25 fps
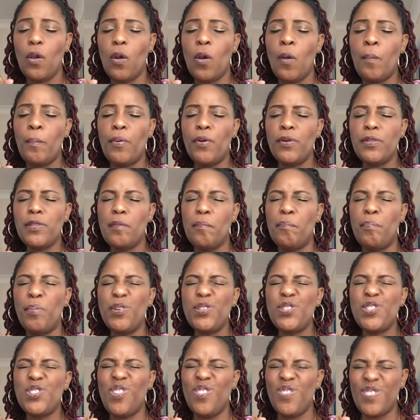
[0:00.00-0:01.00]
upon the
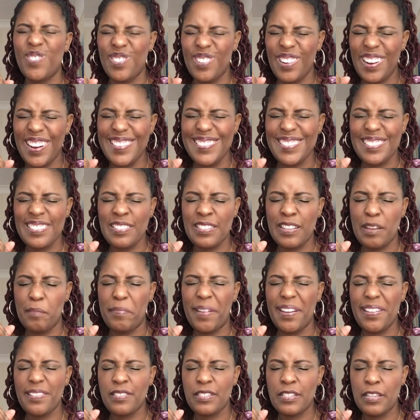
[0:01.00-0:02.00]
body of Christ in the
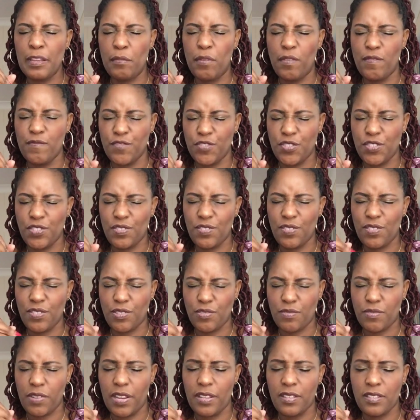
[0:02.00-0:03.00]
mighty name of Jesus
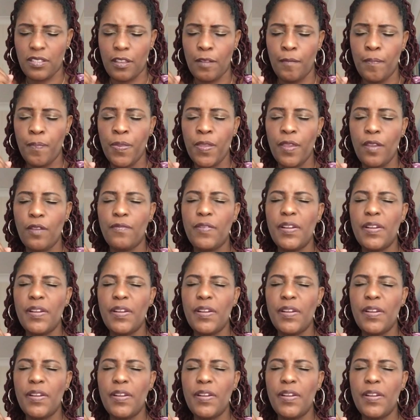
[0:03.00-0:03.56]
Christ.